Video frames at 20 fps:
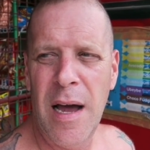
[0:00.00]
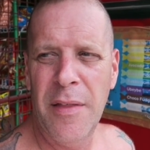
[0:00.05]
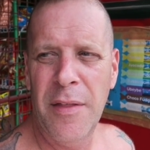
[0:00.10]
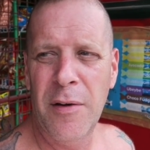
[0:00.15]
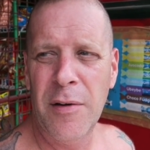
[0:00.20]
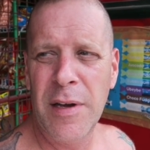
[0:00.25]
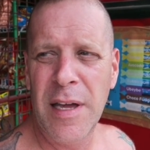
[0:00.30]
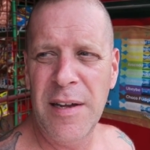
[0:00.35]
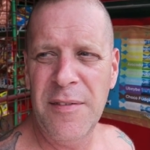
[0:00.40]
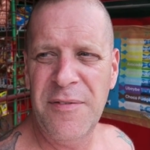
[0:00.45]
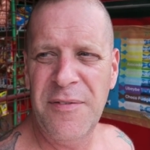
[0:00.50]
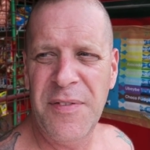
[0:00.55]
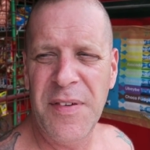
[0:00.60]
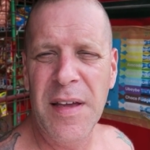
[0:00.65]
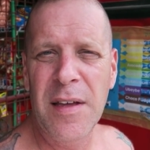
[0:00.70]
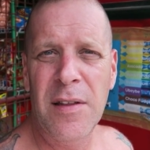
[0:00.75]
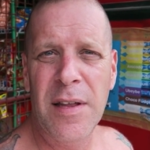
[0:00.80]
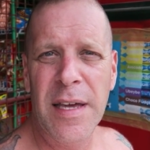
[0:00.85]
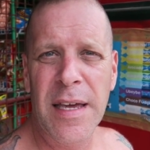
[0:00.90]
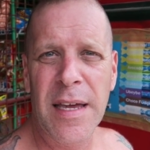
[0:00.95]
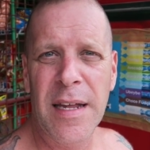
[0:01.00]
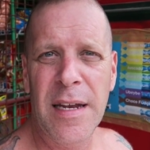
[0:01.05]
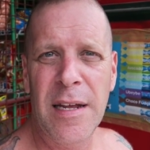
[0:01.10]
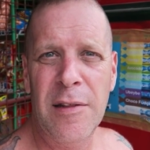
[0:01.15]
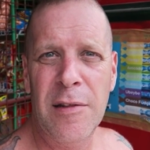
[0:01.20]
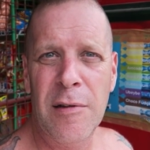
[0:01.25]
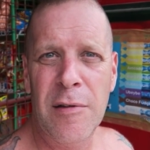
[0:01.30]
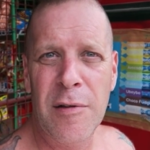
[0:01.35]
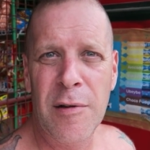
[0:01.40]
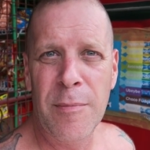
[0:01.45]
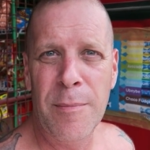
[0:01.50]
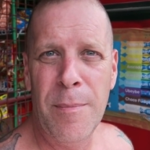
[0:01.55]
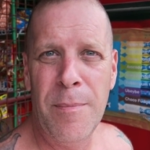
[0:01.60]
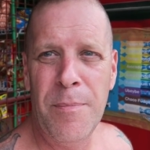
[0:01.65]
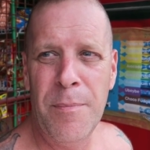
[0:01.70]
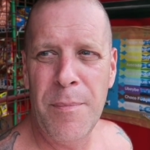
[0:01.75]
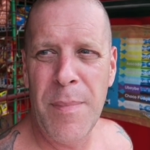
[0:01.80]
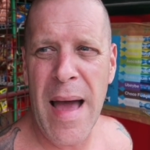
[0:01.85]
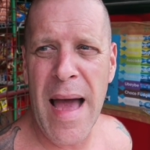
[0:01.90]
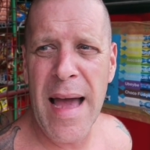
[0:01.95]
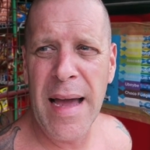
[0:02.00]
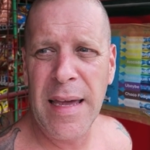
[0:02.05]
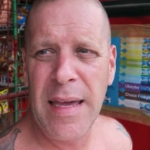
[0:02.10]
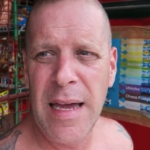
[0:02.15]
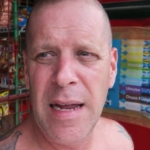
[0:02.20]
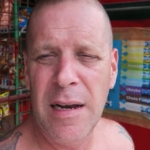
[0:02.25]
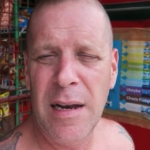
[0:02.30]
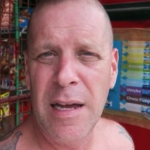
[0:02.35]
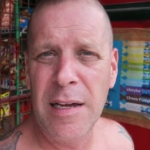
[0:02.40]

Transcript: they'll get feeling in either their back end,